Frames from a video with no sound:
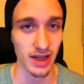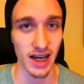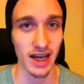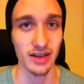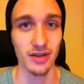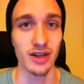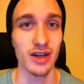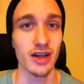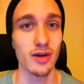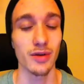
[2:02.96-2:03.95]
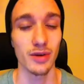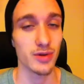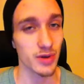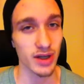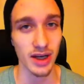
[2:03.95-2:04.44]
and handling, without
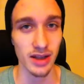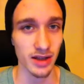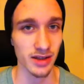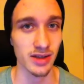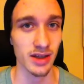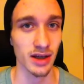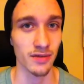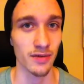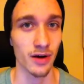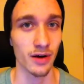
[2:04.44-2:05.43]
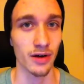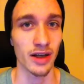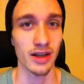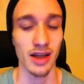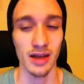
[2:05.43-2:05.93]
doing any of that stuff. All
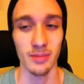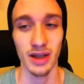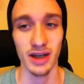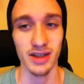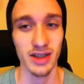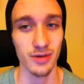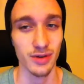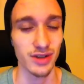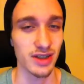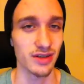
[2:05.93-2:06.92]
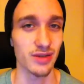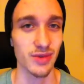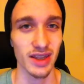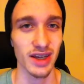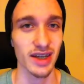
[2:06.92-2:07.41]
right, and because they weren't dealing
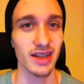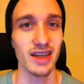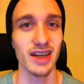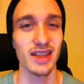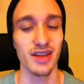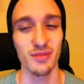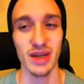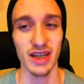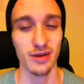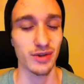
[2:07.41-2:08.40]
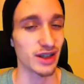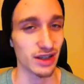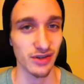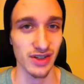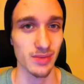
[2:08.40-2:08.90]
with that, they're making a
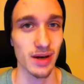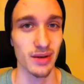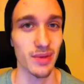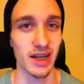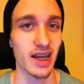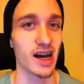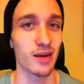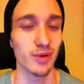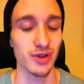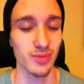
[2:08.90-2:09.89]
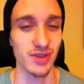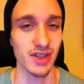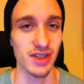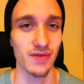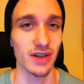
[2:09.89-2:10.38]
ridiculous amount of money, high multiple
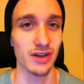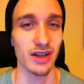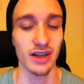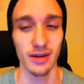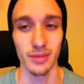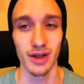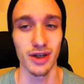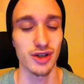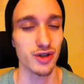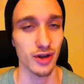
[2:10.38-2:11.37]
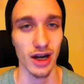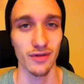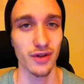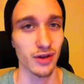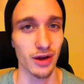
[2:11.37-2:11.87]
six-figure income,
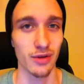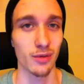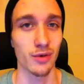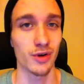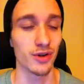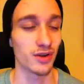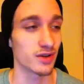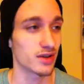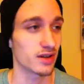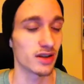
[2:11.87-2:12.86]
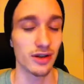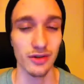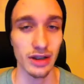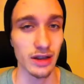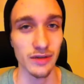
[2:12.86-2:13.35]
traveling around the world,
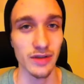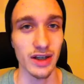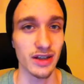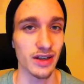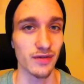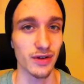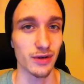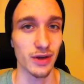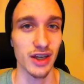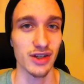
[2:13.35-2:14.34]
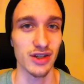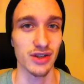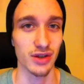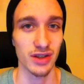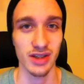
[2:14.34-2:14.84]
literally living in different
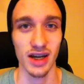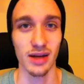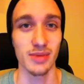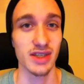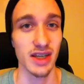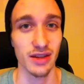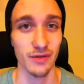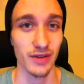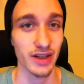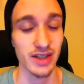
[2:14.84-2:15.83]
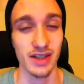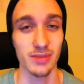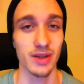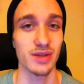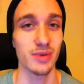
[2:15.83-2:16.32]
locations all the time, staying there for like six
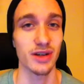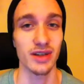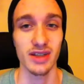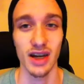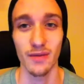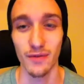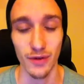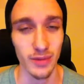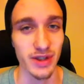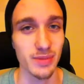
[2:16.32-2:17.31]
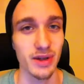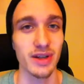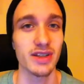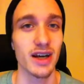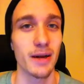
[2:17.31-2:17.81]
months period of time, four months period
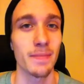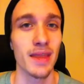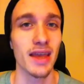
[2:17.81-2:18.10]
of time,